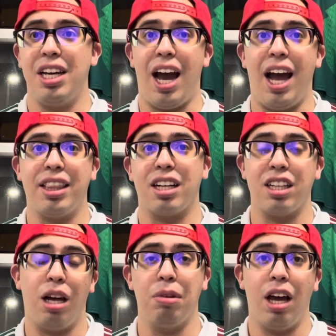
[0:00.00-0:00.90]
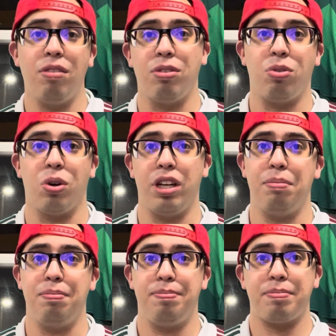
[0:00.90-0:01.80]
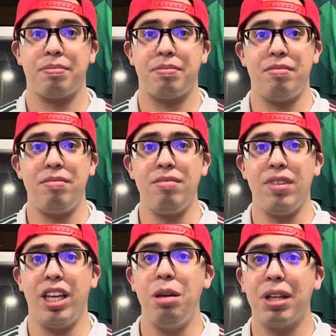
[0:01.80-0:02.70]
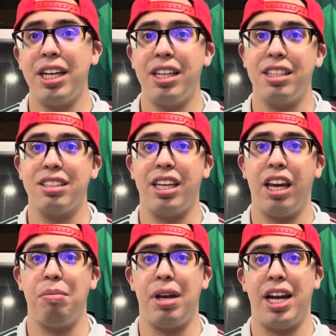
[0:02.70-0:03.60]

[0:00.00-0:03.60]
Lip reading: at the club level for him. He played in this game and